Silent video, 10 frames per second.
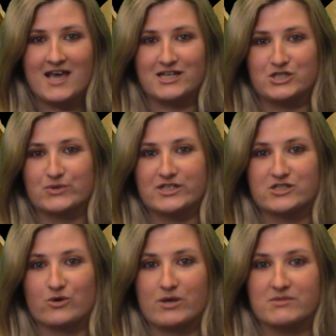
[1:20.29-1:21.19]
In doing
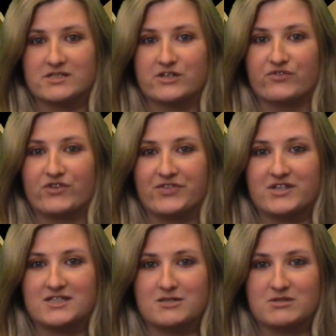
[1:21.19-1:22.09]
so, he must confront
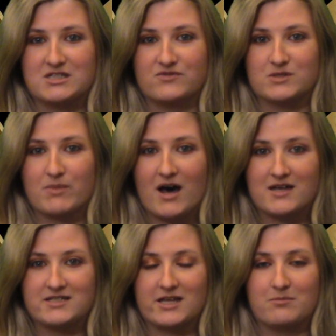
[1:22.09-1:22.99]
the demons of his
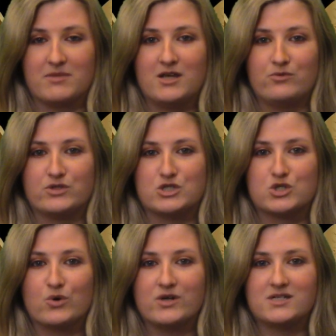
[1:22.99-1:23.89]
past and meet with
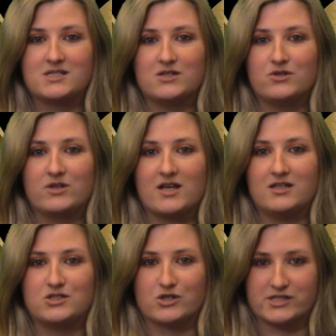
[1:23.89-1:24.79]
notorious serial
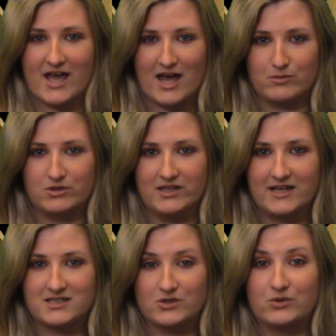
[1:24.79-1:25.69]
killer Dr. Hannibal
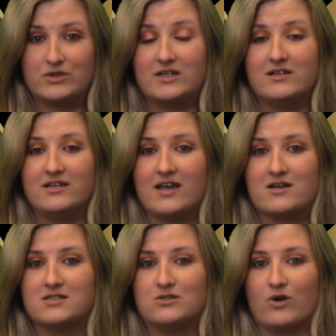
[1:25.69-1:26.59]
Lecter, who nearly
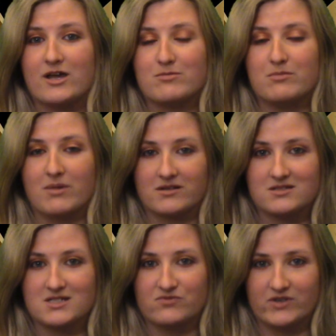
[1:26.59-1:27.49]
counted Graham
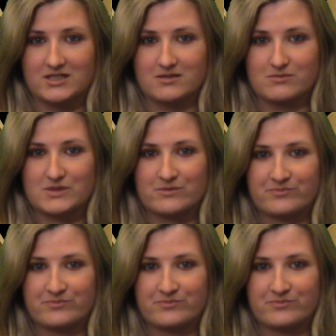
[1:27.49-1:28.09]
amongst his victims.